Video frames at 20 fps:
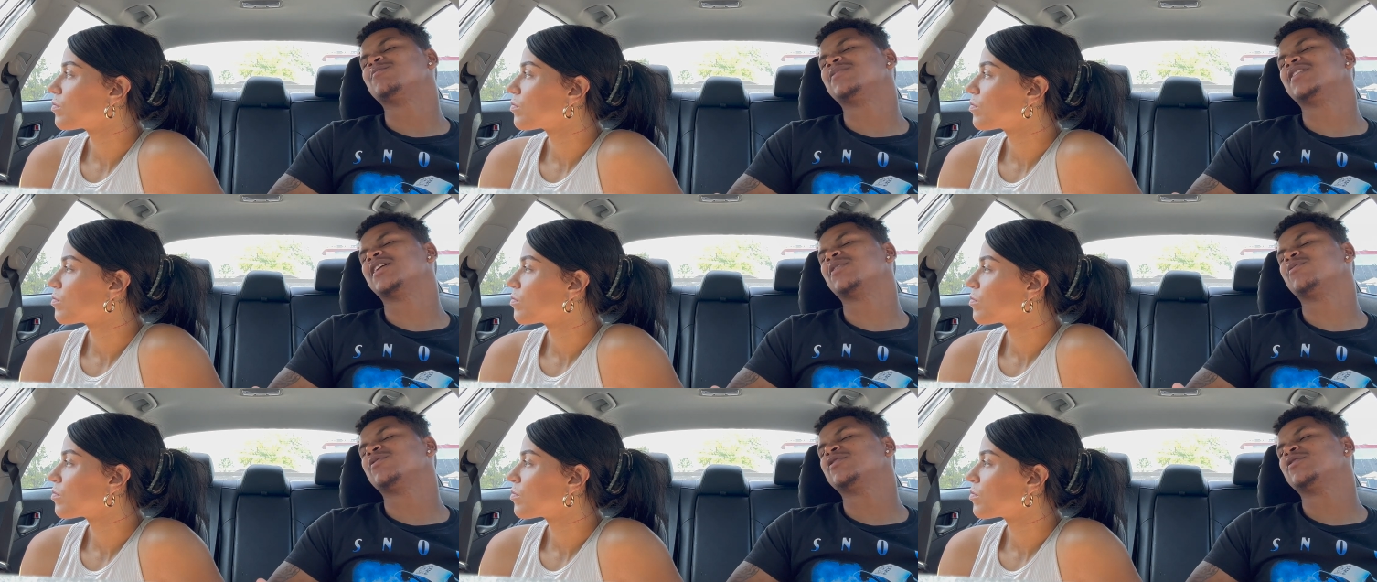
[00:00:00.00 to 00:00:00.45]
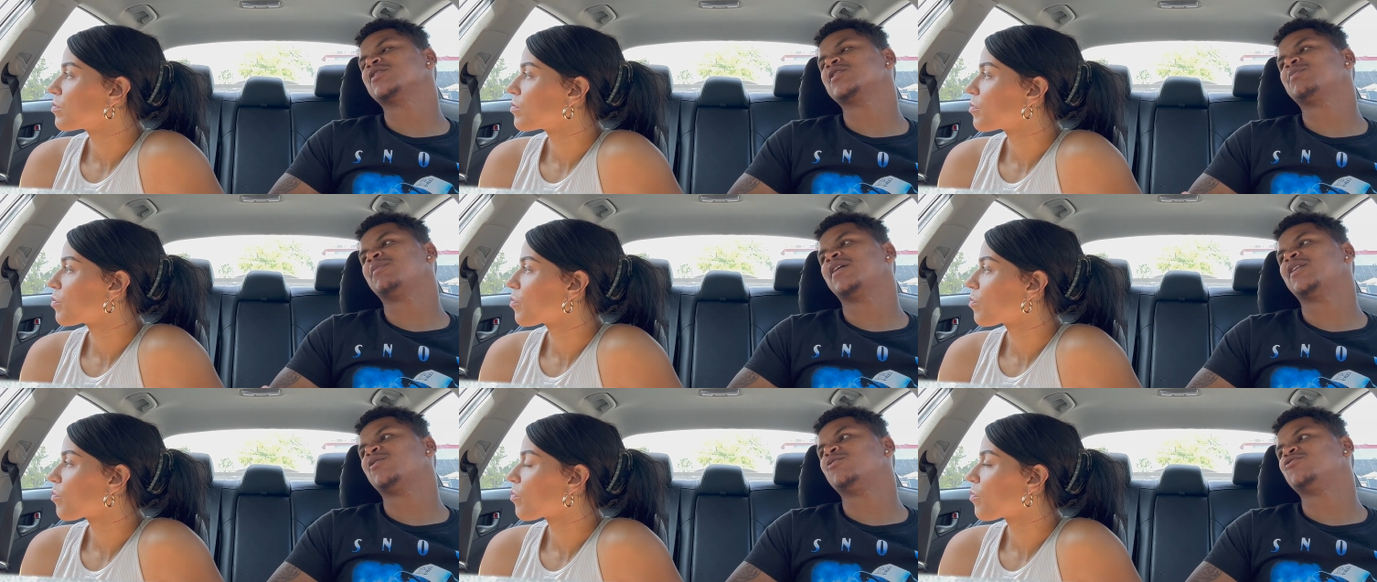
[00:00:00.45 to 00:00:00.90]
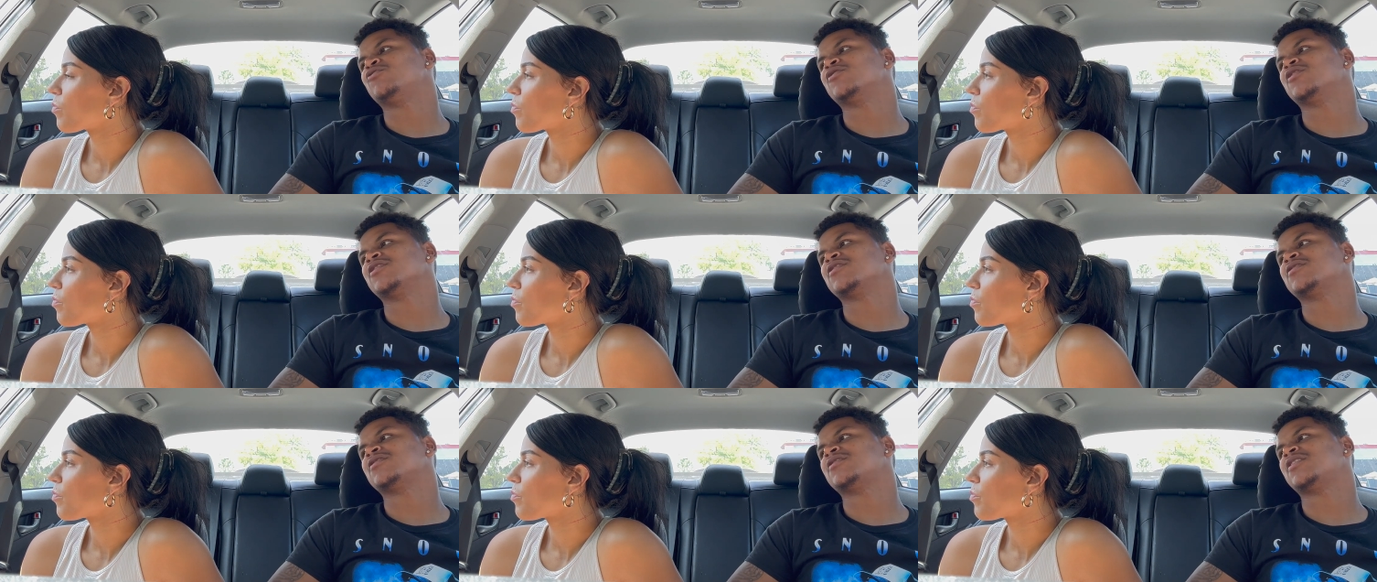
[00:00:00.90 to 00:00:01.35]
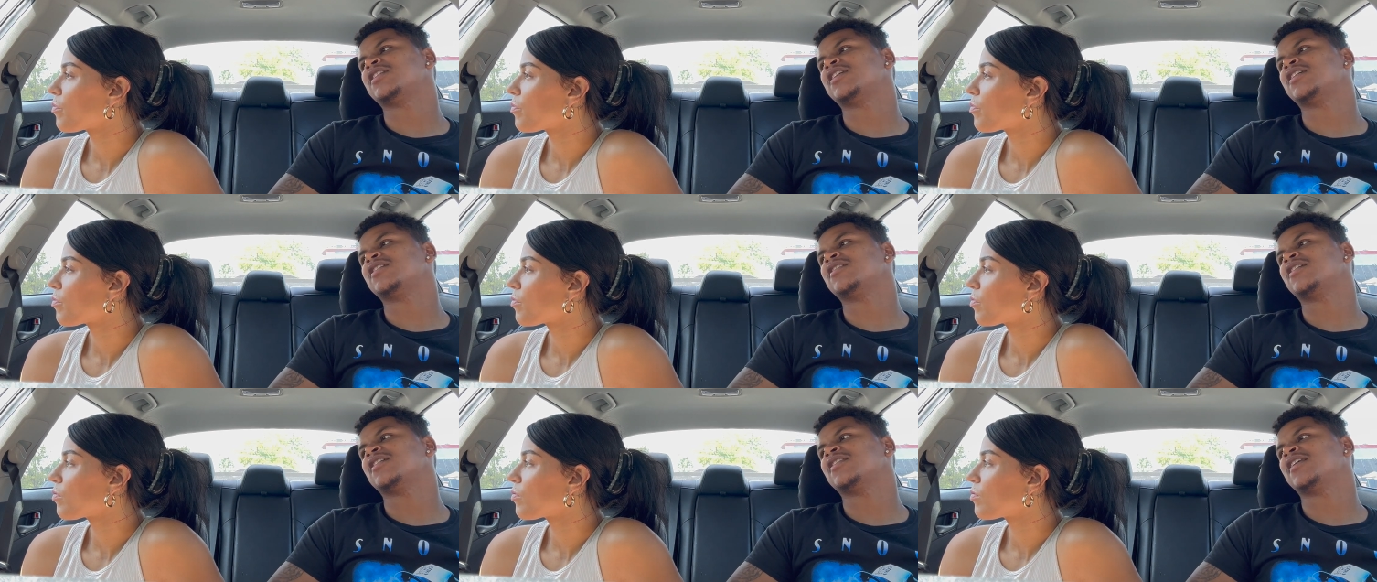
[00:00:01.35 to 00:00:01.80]
Speaker 1: but like you know somebody do drugs and then they
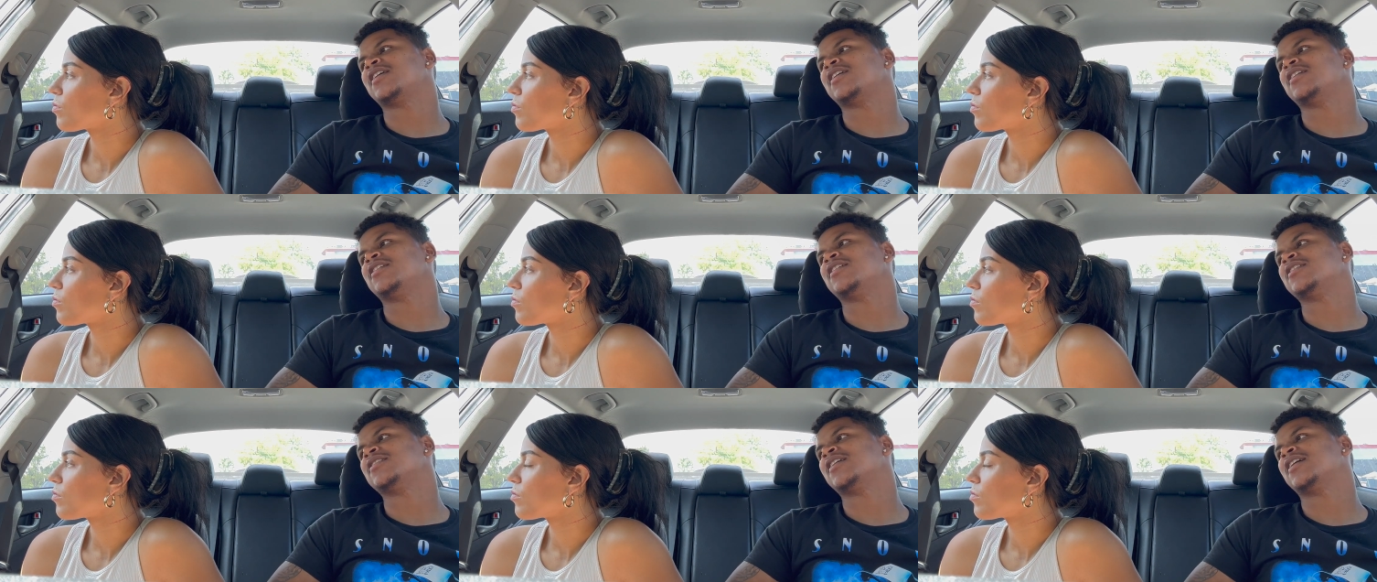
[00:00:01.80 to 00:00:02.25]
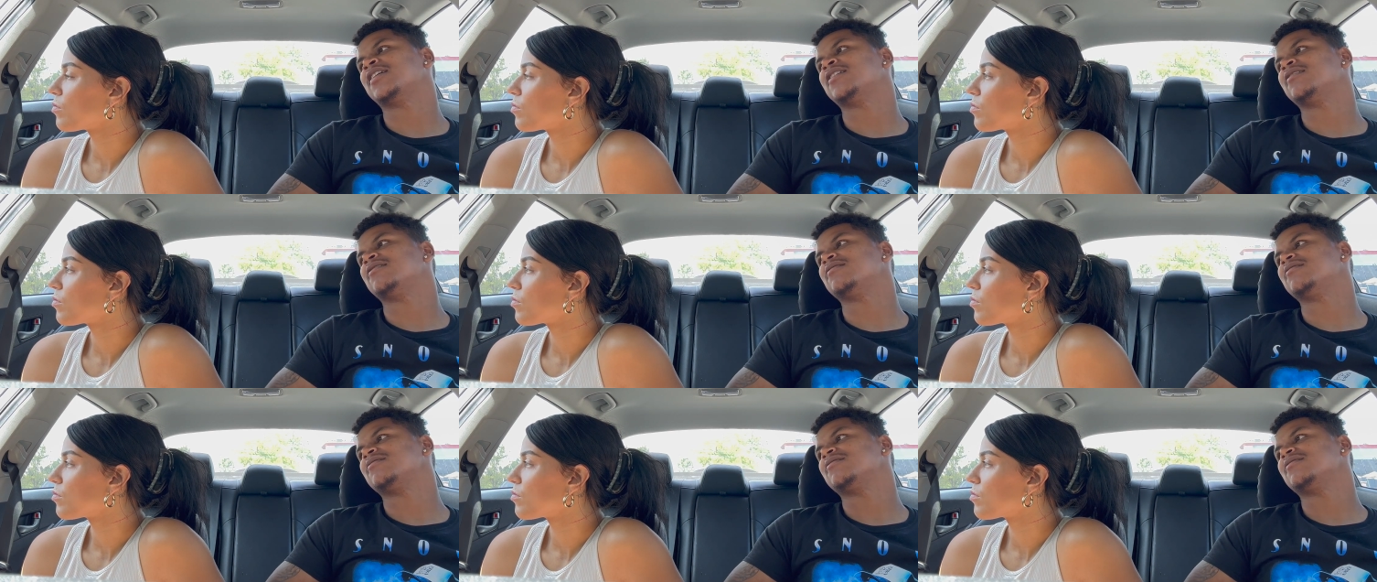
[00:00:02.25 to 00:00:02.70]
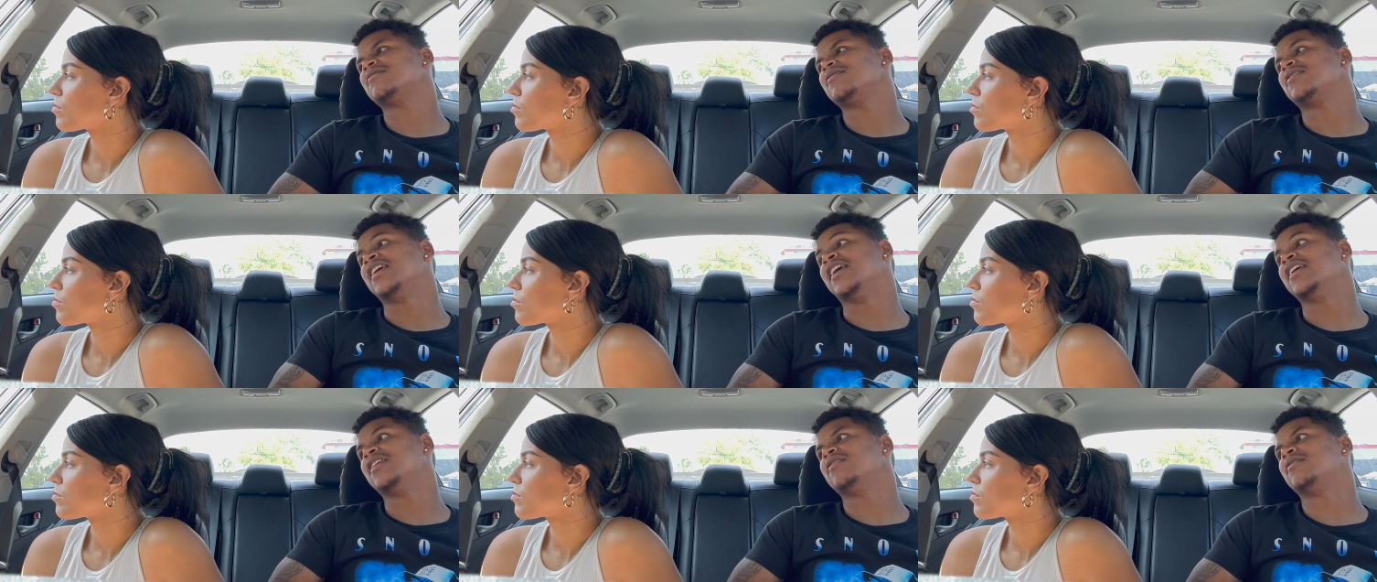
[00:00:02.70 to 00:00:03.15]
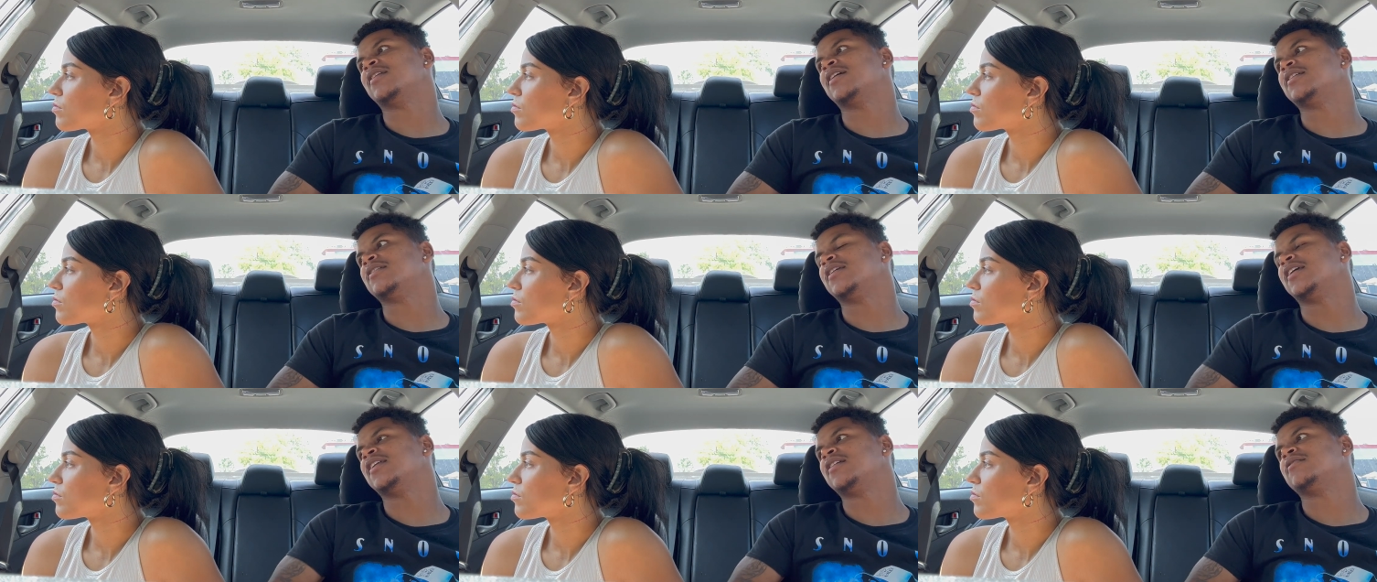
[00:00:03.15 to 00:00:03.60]
get that they get that hit
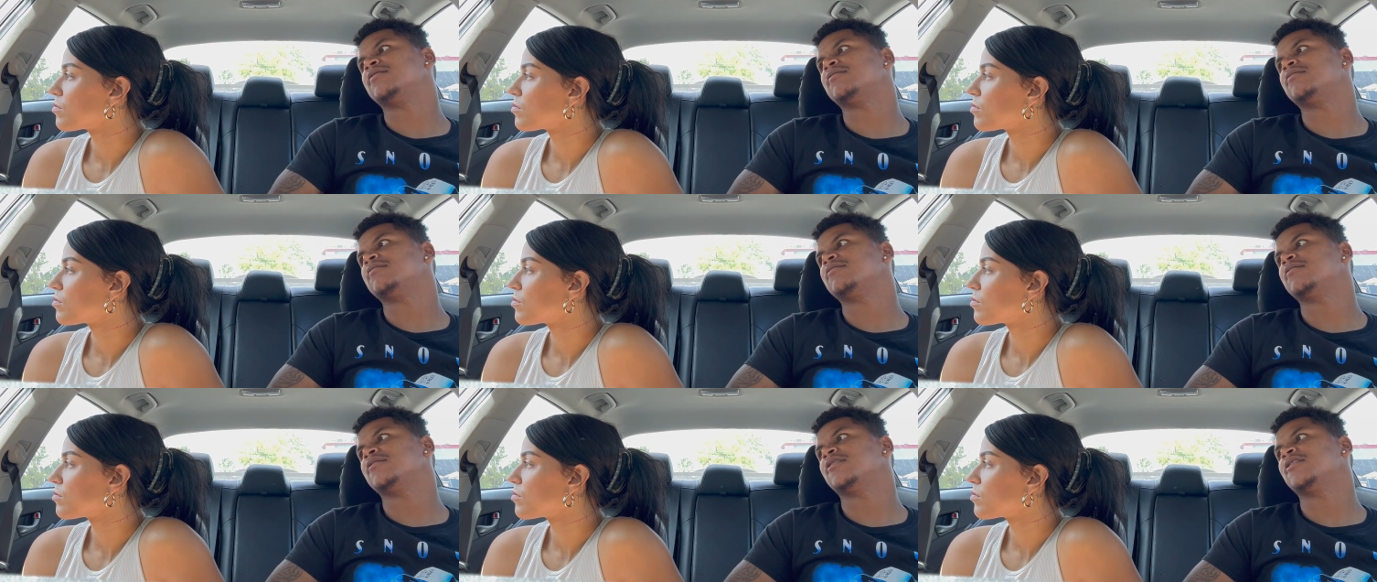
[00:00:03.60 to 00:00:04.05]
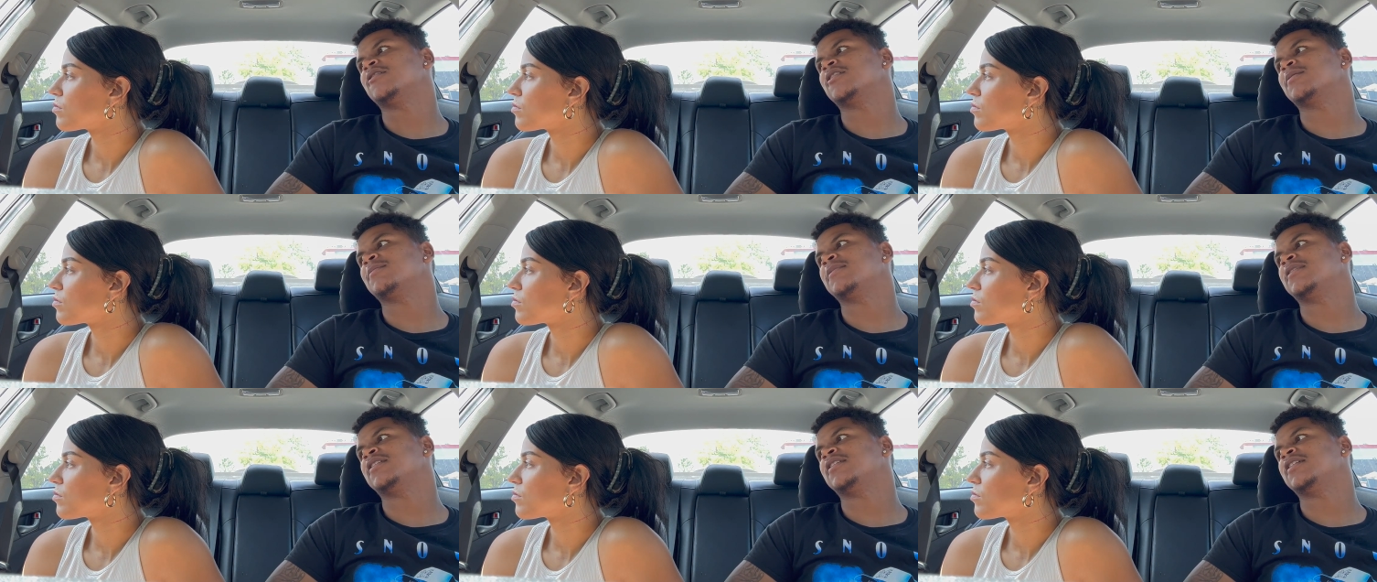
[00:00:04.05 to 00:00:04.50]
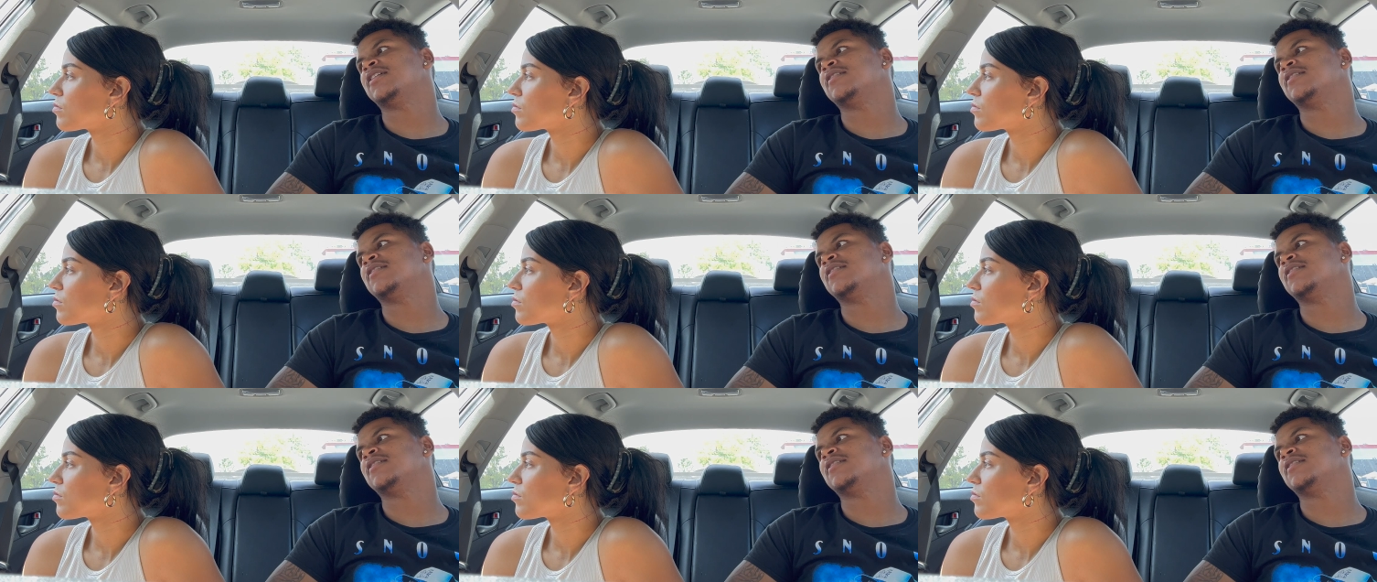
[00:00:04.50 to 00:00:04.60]
that hit it, you know what I mean?